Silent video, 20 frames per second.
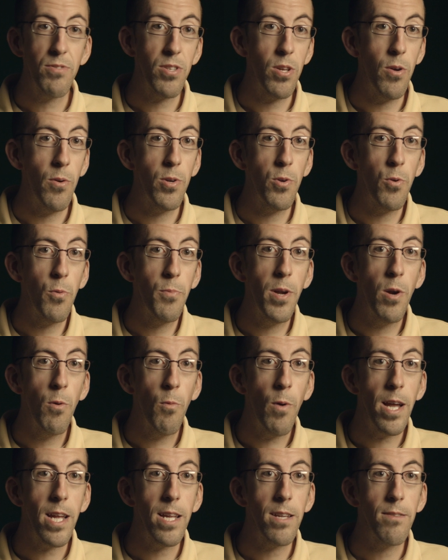it's going to appear
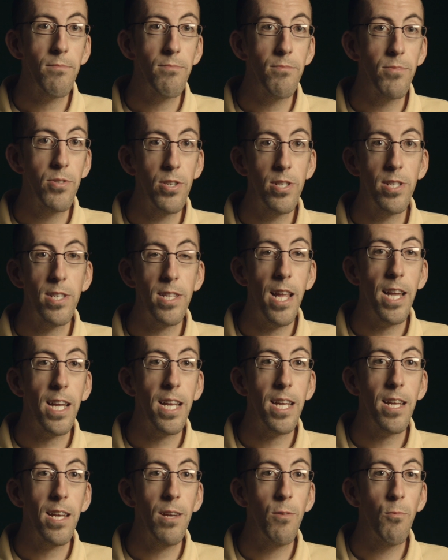white, just
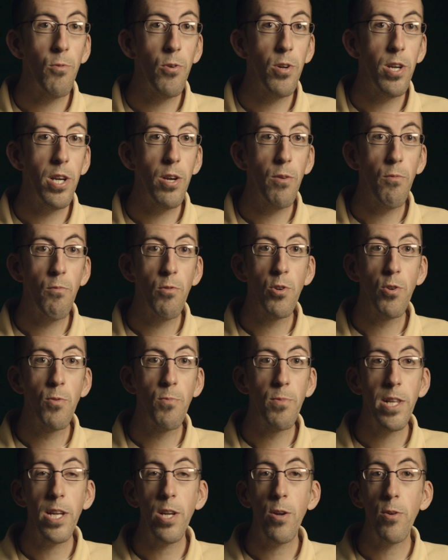like it would in a room
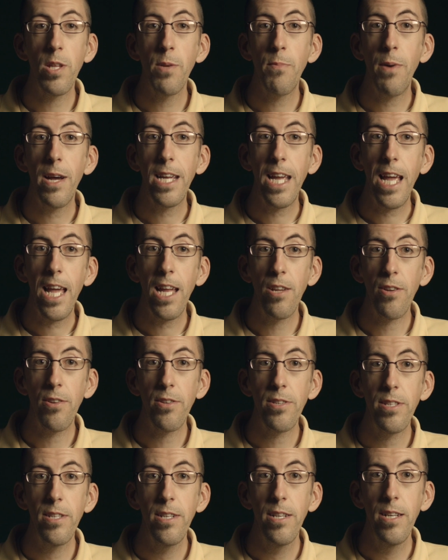lit only by
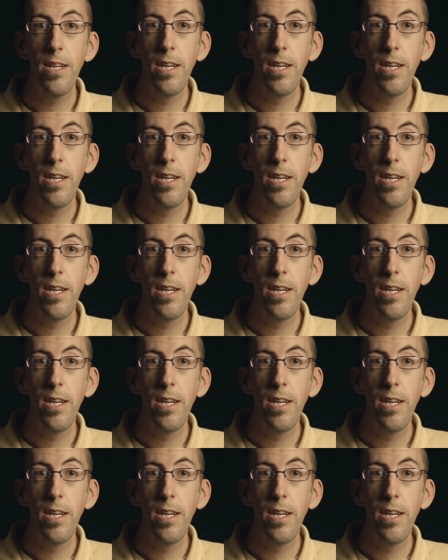candles.